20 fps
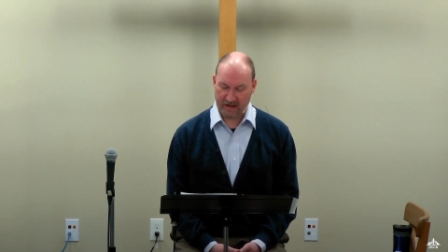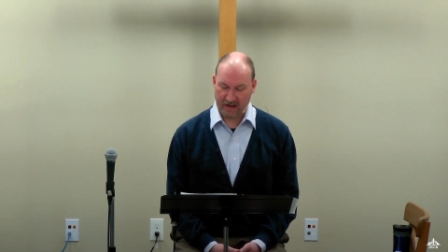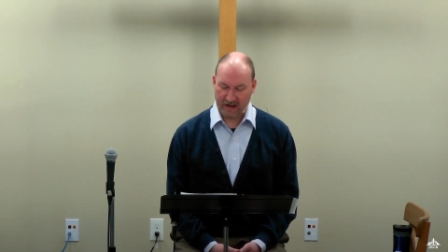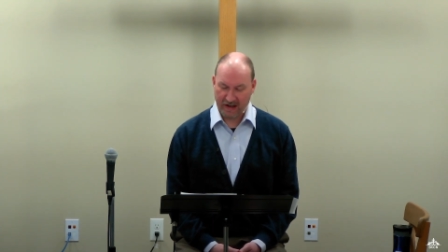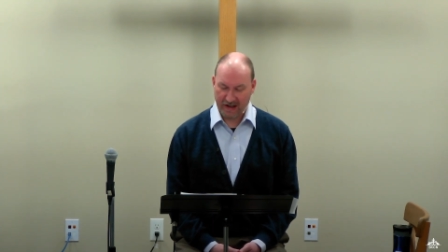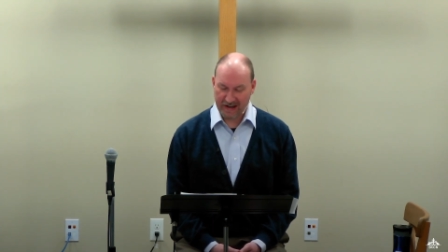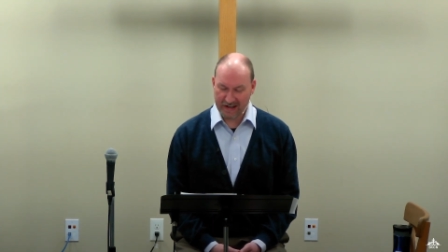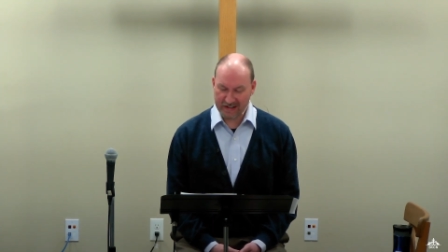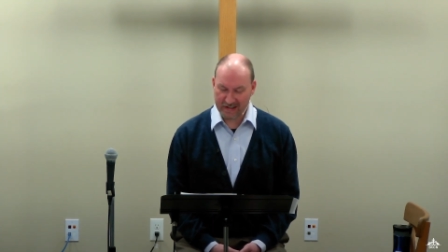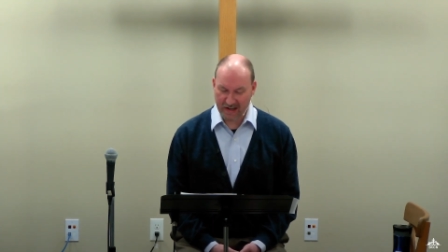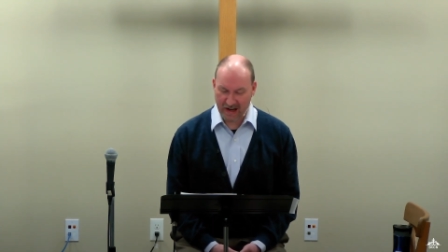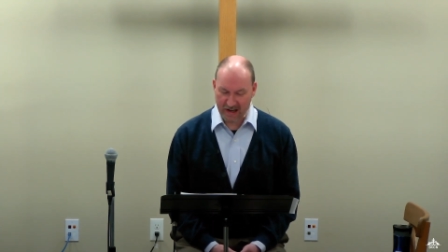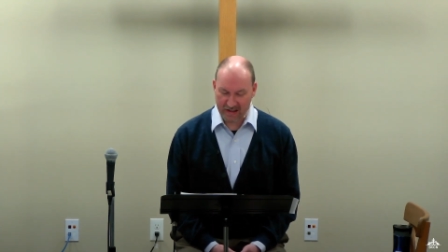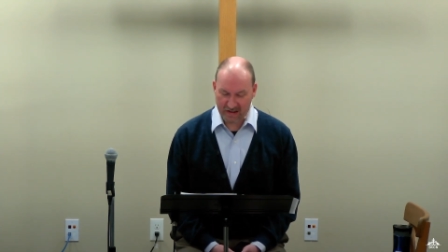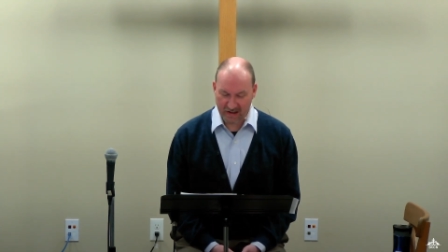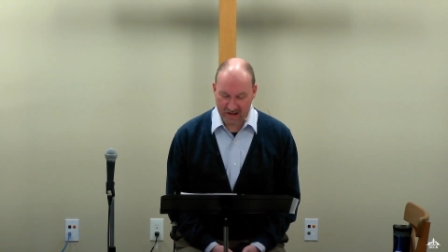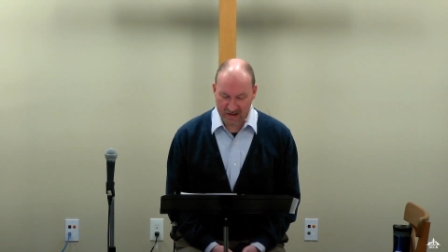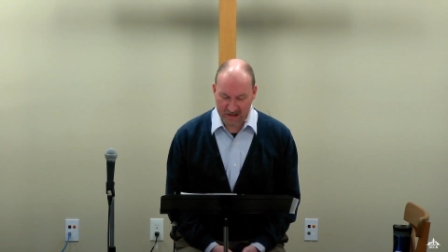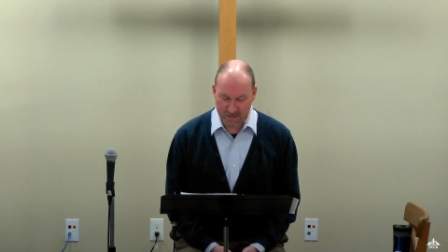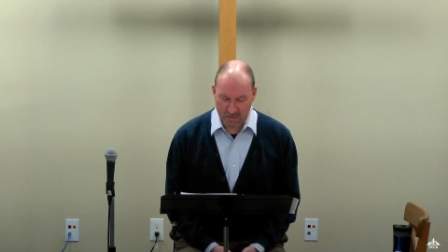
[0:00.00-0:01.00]
He said that
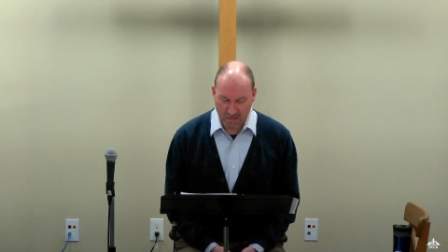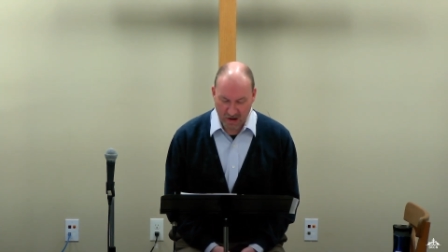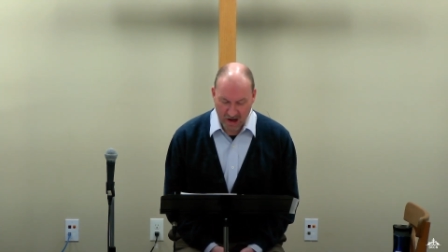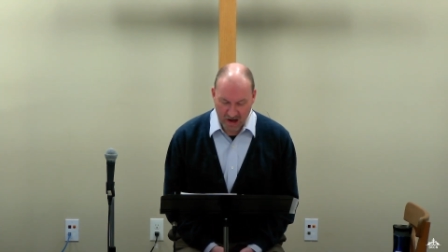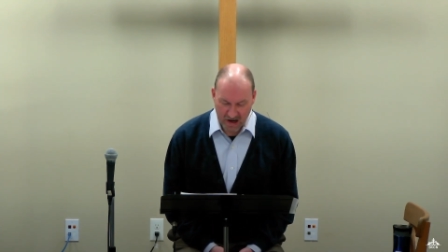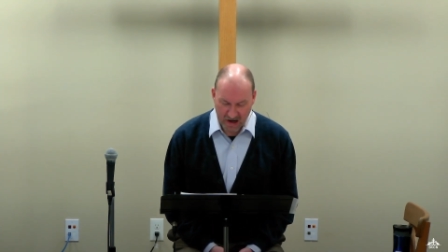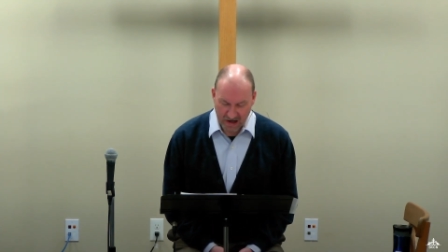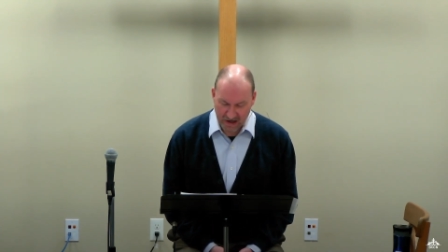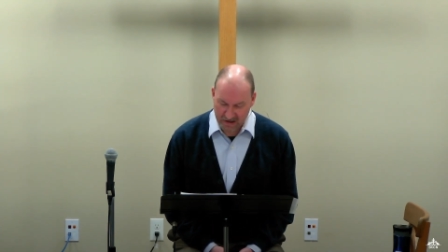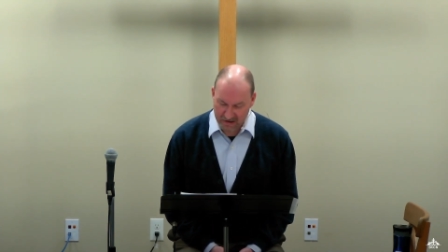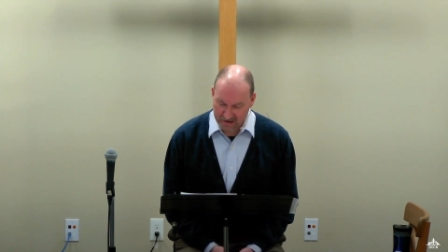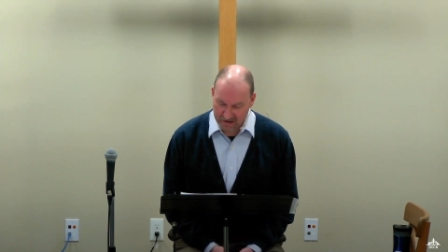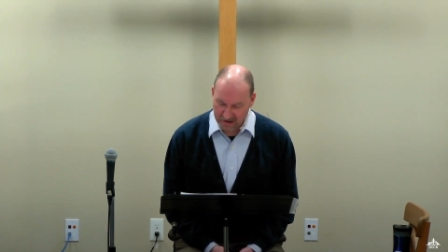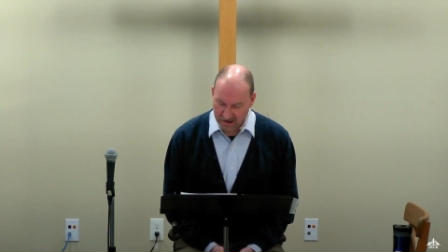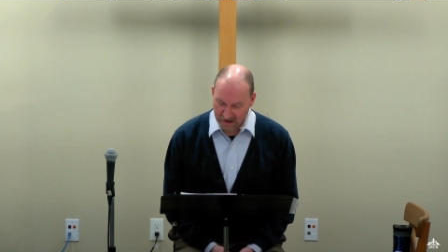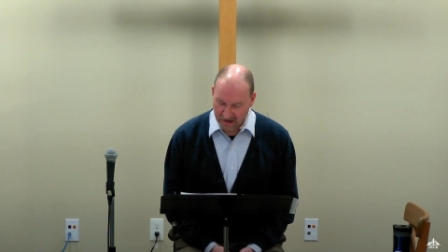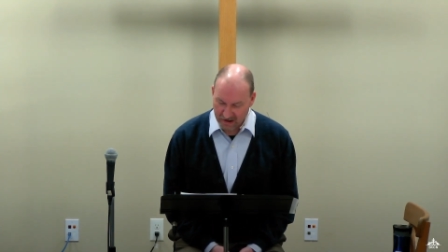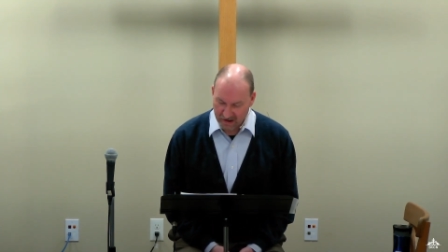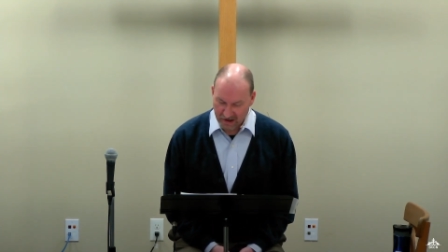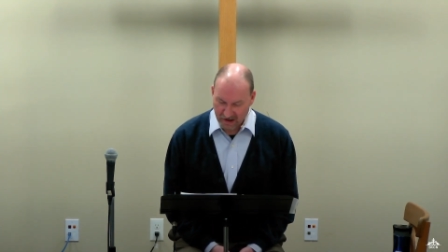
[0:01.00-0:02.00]
his mind
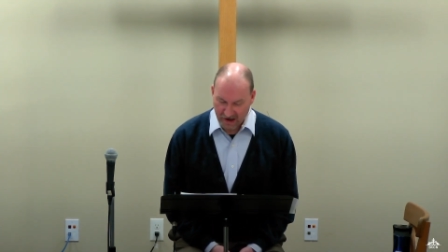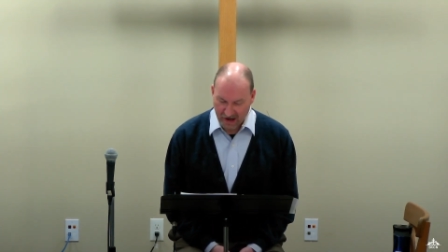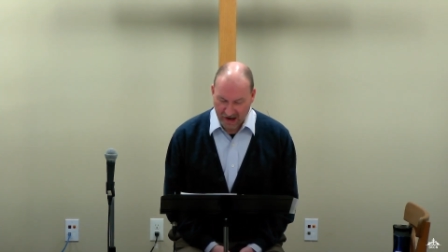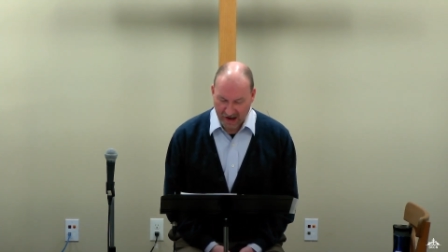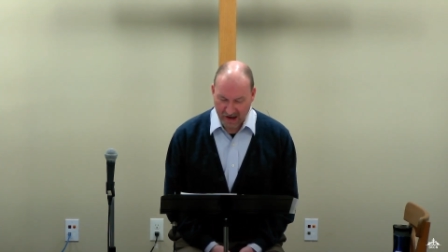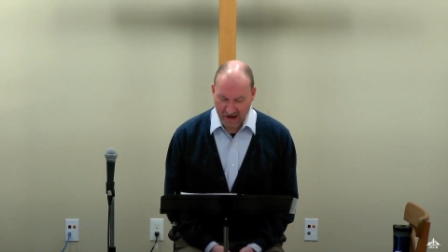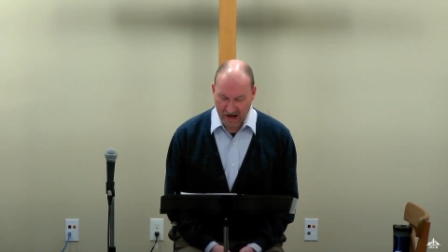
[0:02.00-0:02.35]
had,